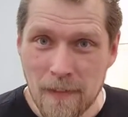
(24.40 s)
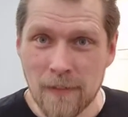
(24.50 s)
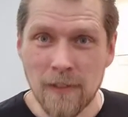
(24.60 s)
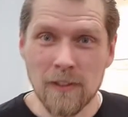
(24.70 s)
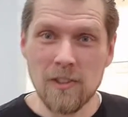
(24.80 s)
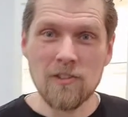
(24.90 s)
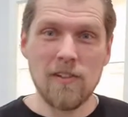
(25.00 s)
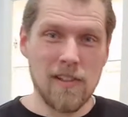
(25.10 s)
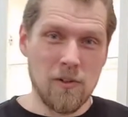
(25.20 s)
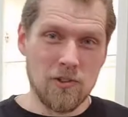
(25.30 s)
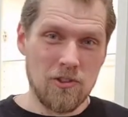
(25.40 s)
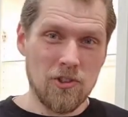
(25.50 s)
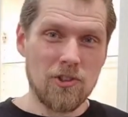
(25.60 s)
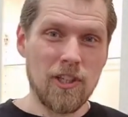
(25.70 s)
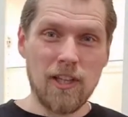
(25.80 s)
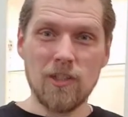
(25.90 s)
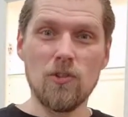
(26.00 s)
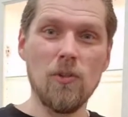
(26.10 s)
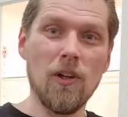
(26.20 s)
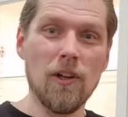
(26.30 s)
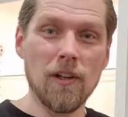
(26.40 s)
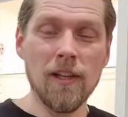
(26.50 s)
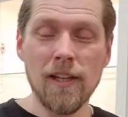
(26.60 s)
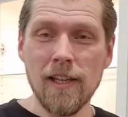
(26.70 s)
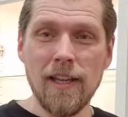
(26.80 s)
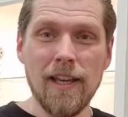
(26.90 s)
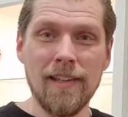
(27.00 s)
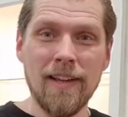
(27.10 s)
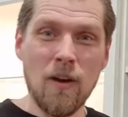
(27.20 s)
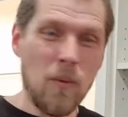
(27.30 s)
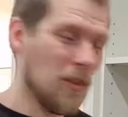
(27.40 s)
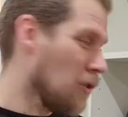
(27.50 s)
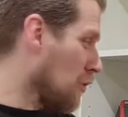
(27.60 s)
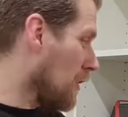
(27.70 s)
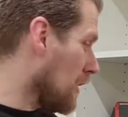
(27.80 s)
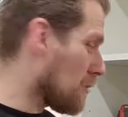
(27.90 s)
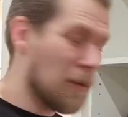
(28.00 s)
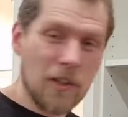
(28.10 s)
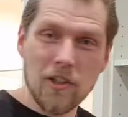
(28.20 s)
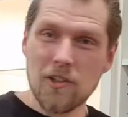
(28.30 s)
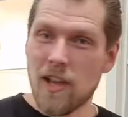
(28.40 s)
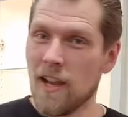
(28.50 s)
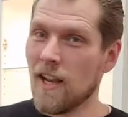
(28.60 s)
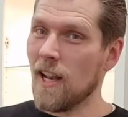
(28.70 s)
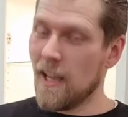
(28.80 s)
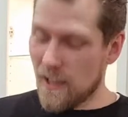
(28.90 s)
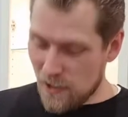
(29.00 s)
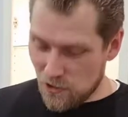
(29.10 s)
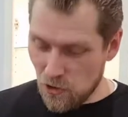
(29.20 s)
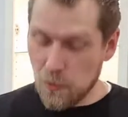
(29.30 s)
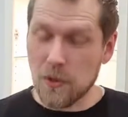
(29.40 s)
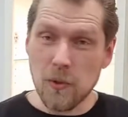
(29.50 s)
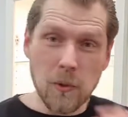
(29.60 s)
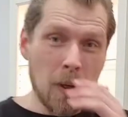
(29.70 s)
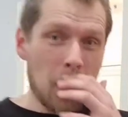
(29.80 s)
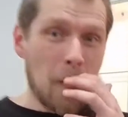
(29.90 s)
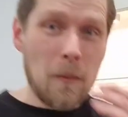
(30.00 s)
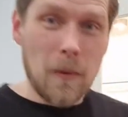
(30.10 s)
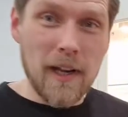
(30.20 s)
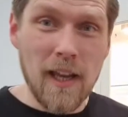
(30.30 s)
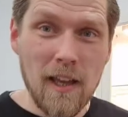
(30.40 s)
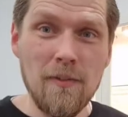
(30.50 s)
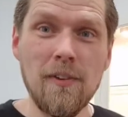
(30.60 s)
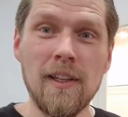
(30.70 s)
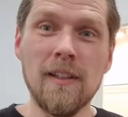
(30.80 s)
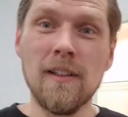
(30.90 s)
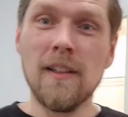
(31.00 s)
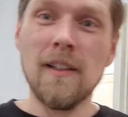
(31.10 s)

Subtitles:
Well, this video is just taking too long and I want to do this because I like showing you what I have and